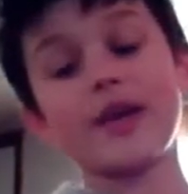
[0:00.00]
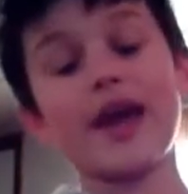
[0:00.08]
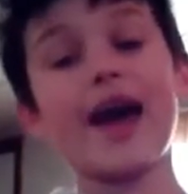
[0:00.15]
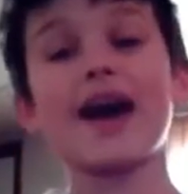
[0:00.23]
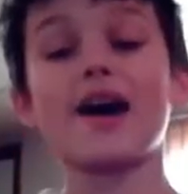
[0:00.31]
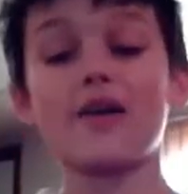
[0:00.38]

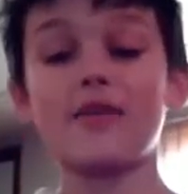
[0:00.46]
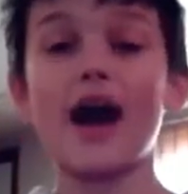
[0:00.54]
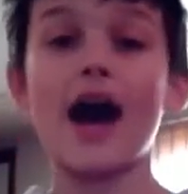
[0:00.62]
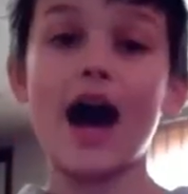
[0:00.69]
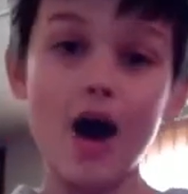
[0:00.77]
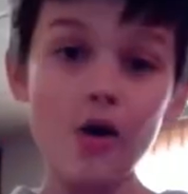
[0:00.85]
we
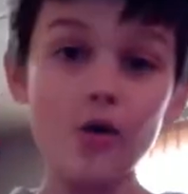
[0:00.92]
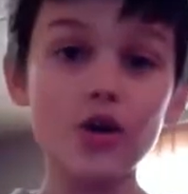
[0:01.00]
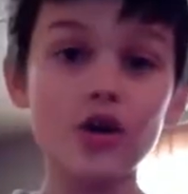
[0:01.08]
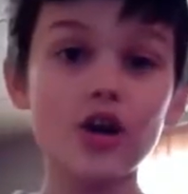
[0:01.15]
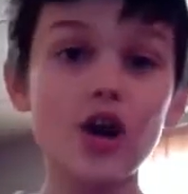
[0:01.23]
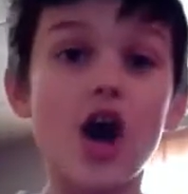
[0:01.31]
have
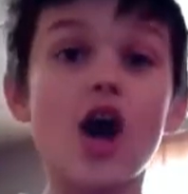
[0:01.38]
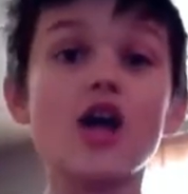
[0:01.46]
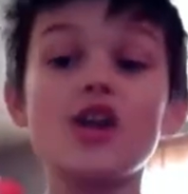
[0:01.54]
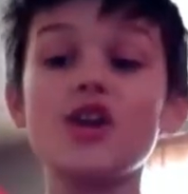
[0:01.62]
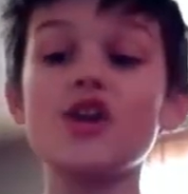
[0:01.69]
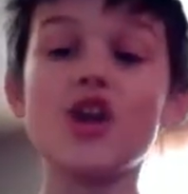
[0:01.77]
our
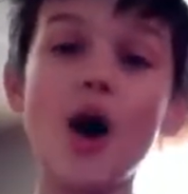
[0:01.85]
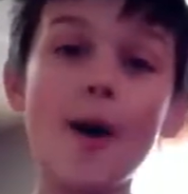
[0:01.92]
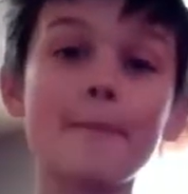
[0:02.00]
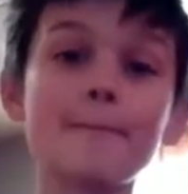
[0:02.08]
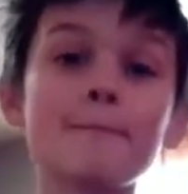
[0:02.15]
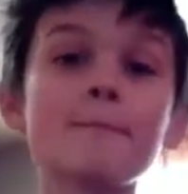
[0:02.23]

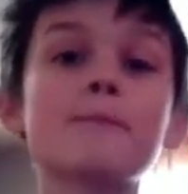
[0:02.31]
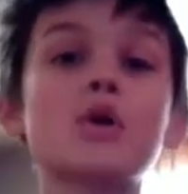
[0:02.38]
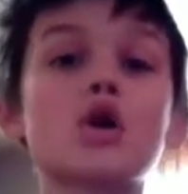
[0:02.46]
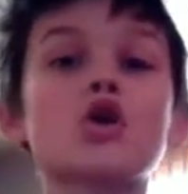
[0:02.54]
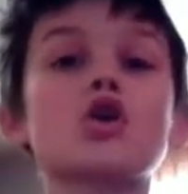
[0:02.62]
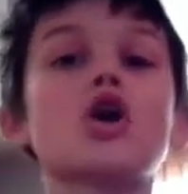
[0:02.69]

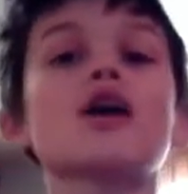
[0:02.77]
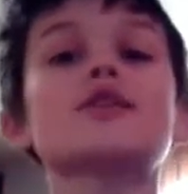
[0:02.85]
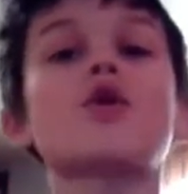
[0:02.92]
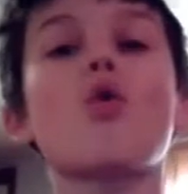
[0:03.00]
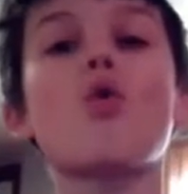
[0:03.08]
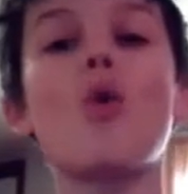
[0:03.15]
number
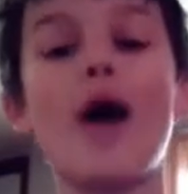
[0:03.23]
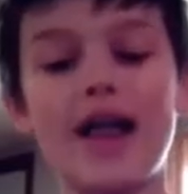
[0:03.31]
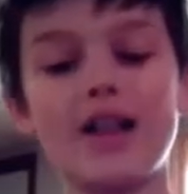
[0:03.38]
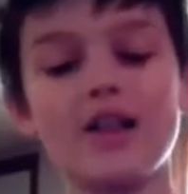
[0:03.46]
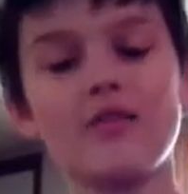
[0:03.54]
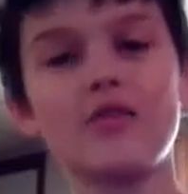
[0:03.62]

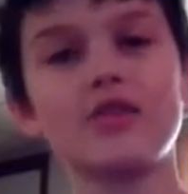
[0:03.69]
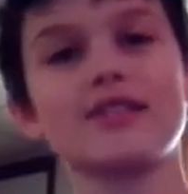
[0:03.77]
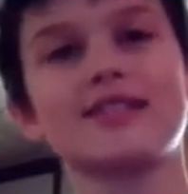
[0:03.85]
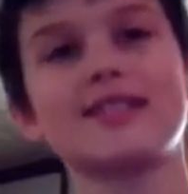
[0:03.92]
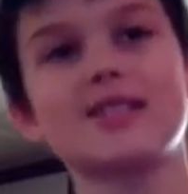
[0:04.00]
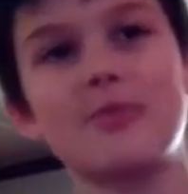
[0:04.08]
12
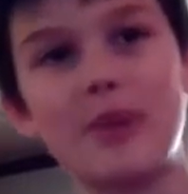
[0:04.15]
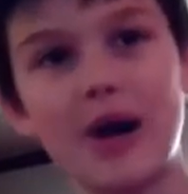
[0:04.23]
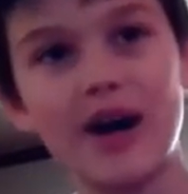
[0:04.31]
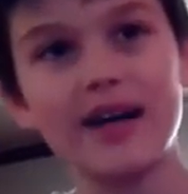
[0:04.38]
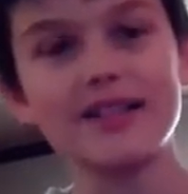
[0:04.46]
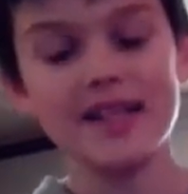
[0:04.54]

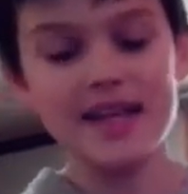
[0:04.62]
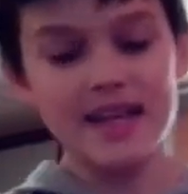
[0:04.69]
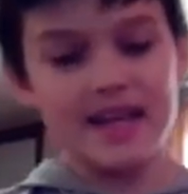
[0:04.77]
spot.